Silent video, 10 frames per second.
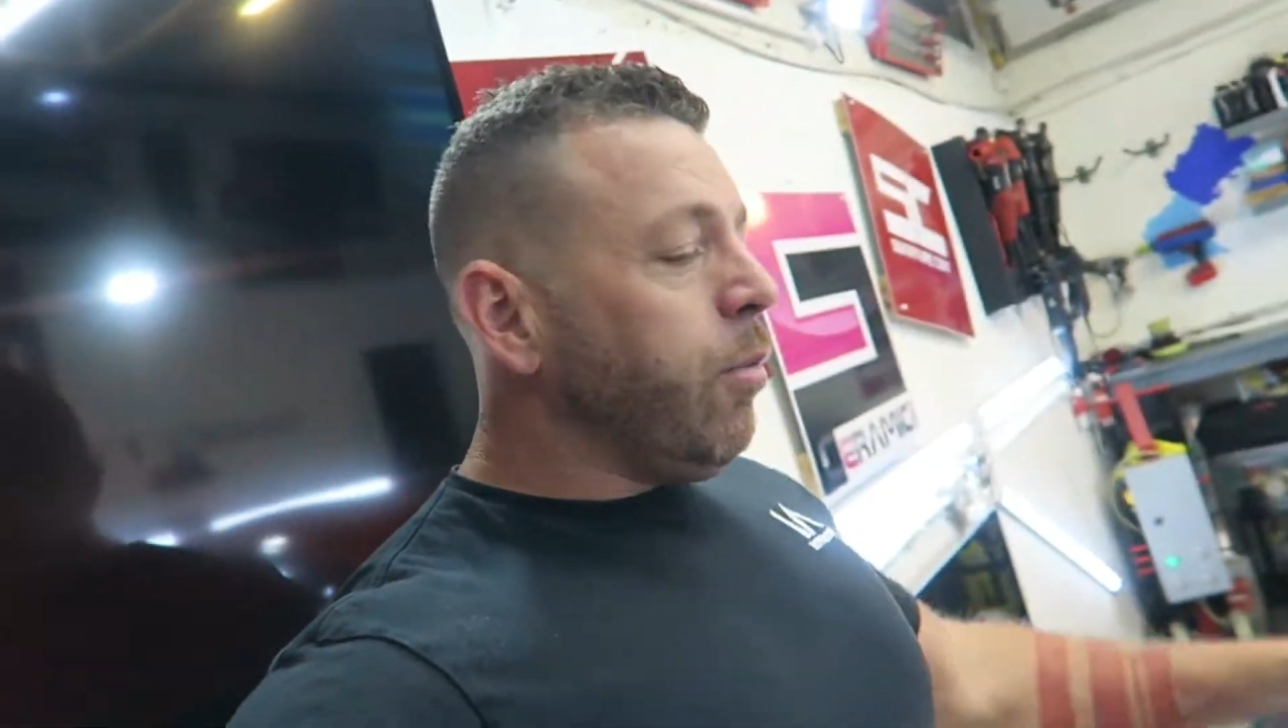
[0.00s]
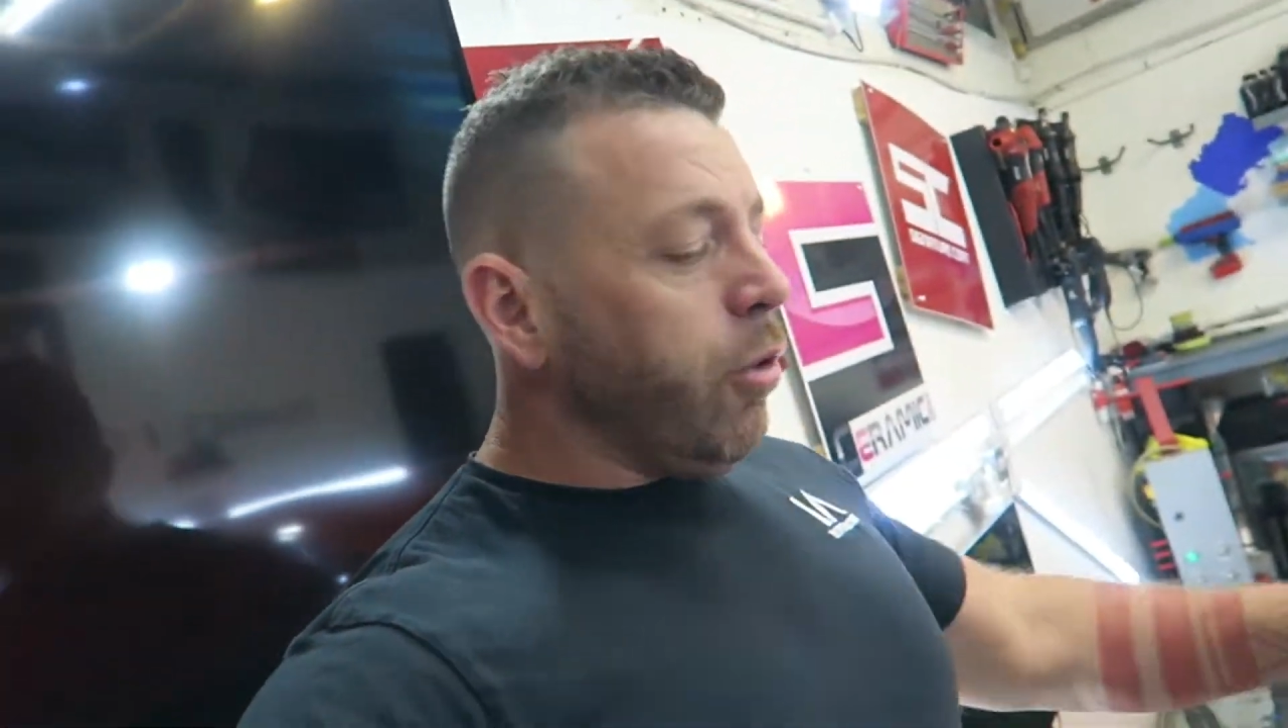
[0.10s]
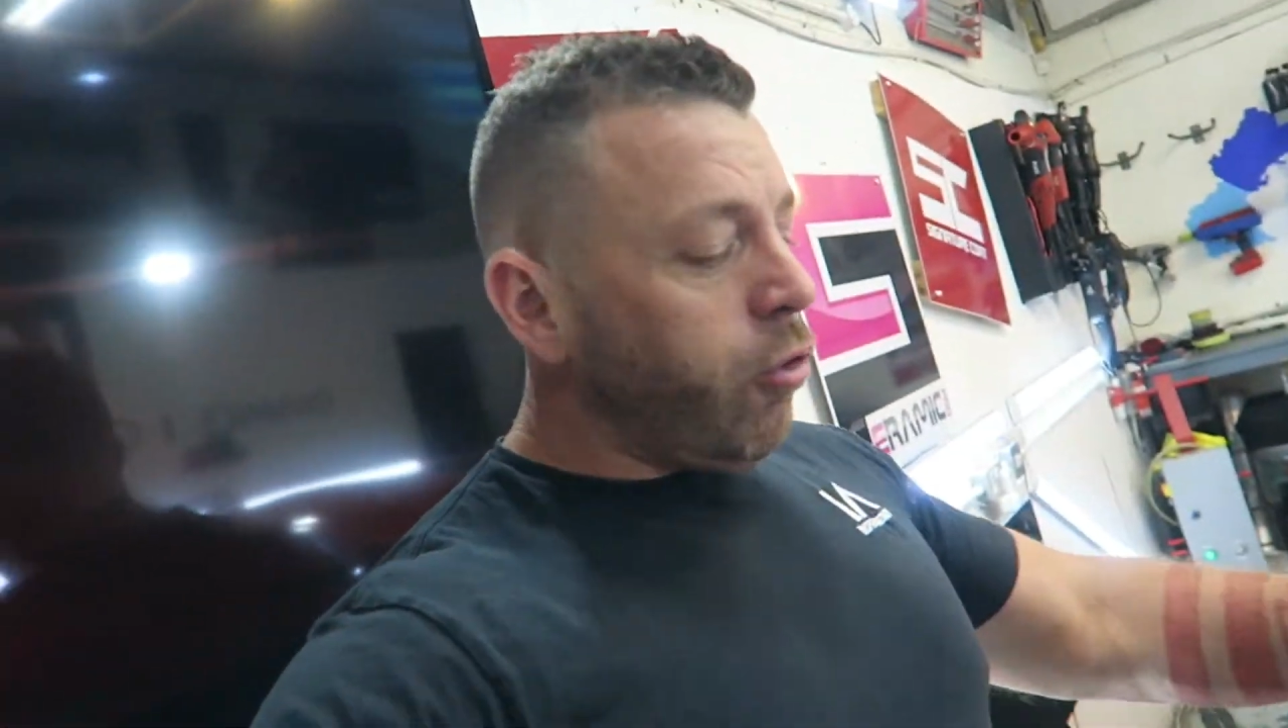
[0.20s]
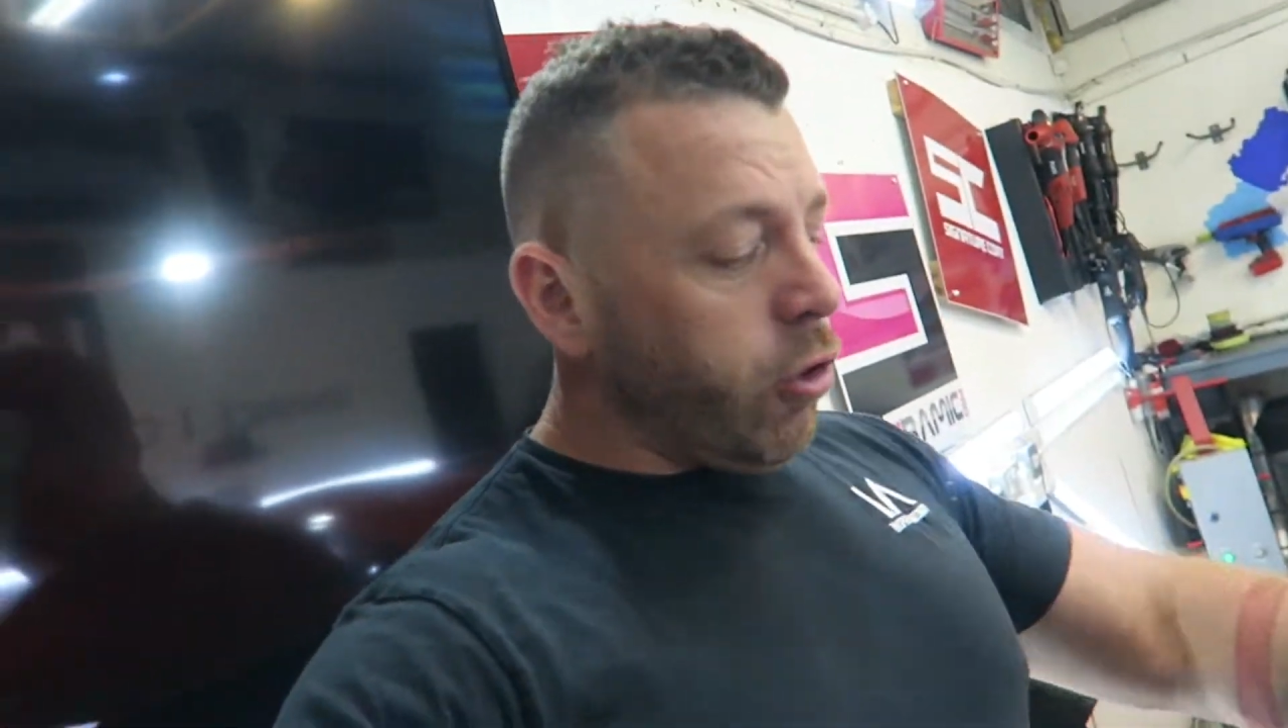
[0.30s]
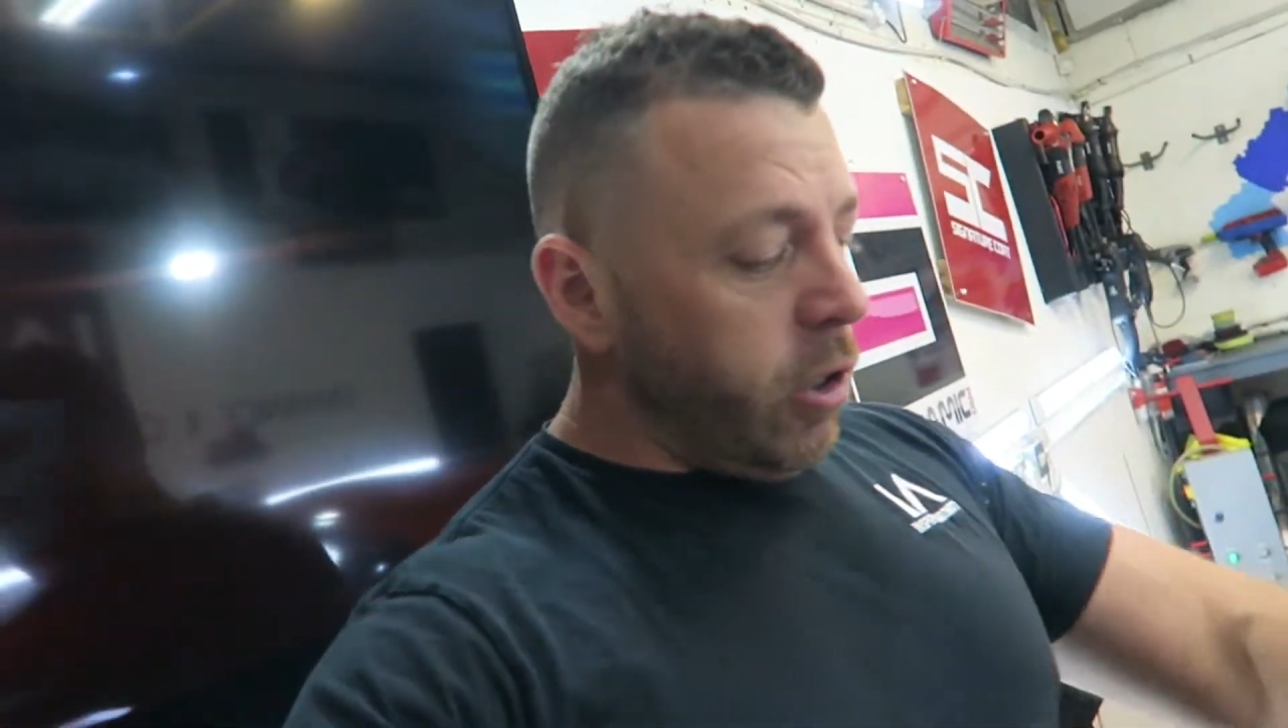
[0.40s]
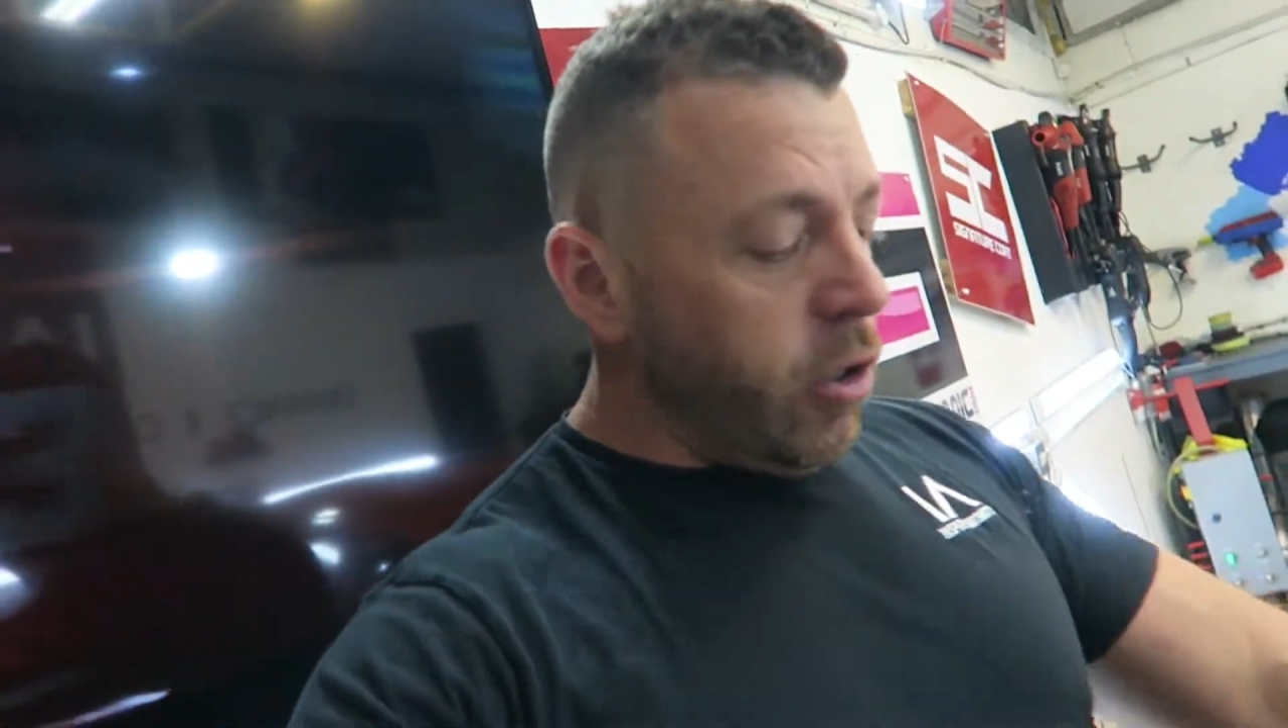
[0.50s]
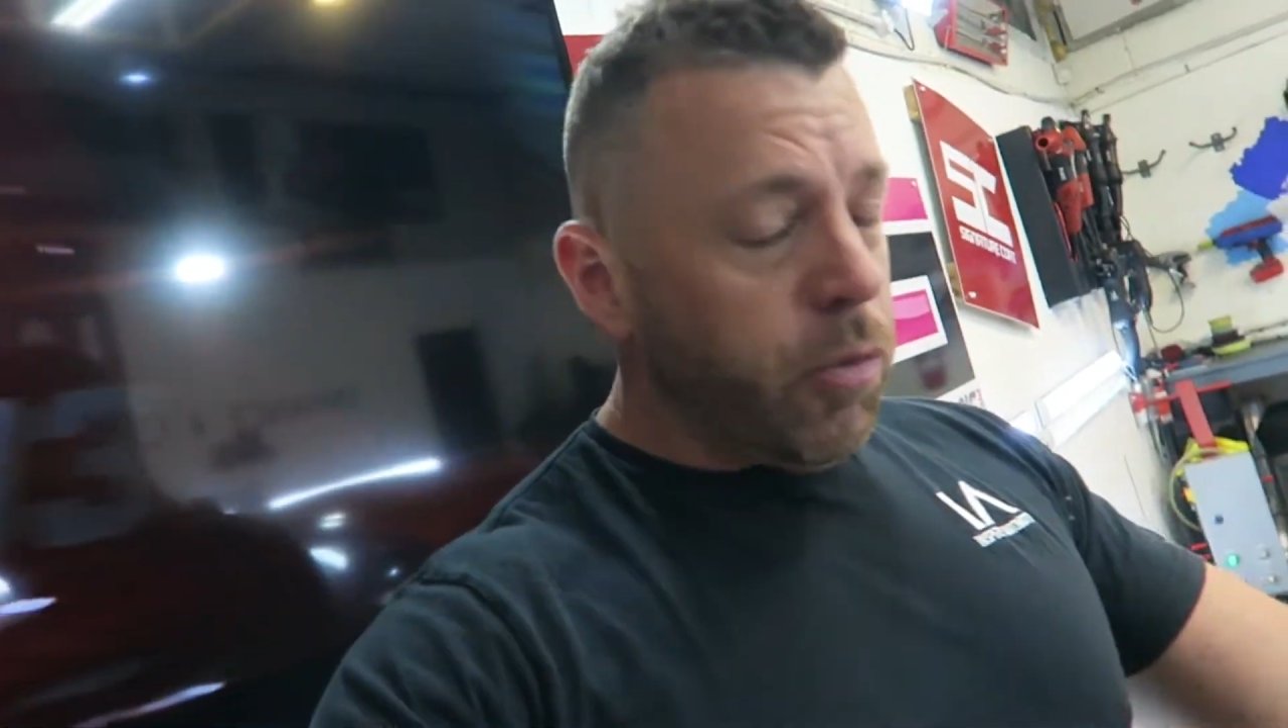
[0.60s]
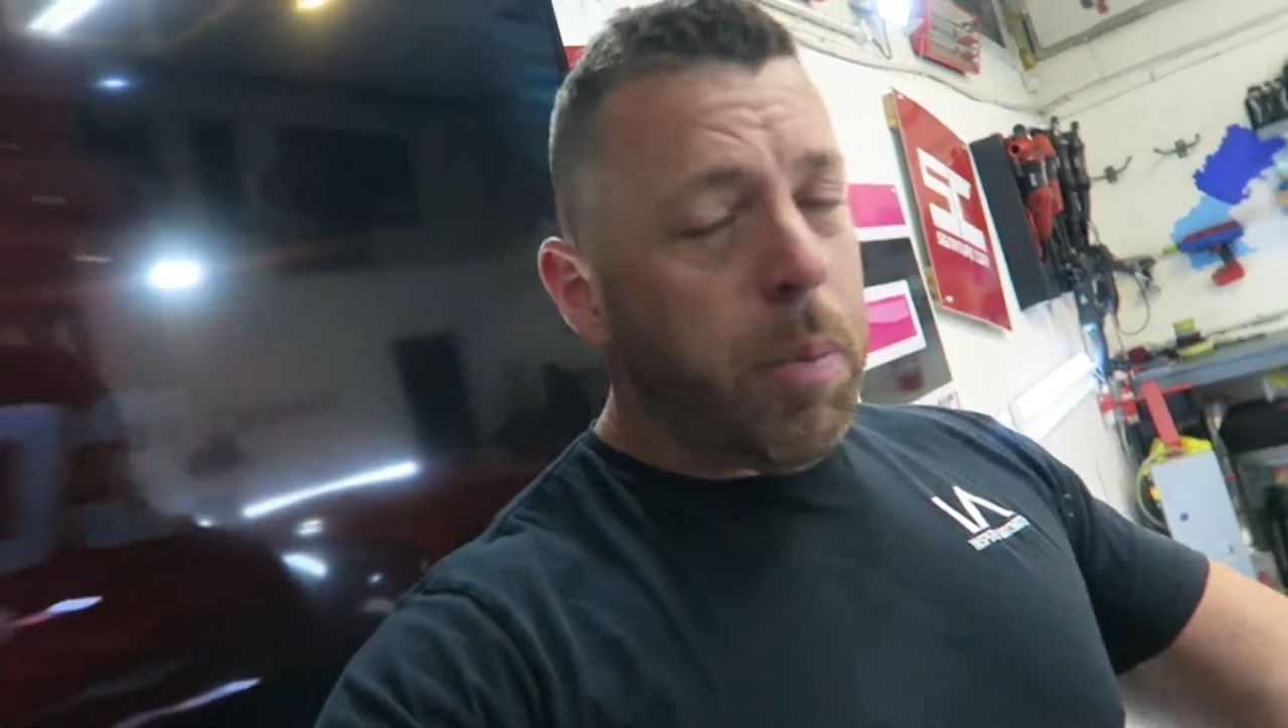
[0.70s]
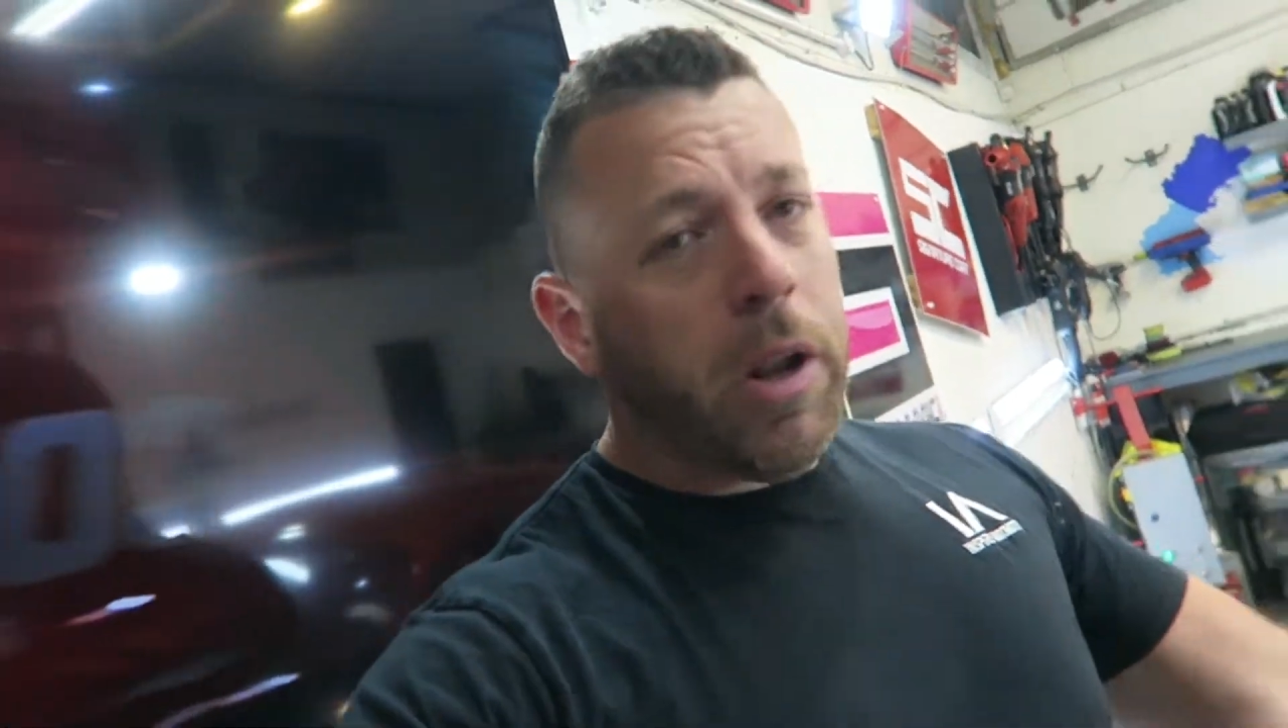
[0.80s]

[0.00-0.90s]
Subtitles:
I'm going to show you those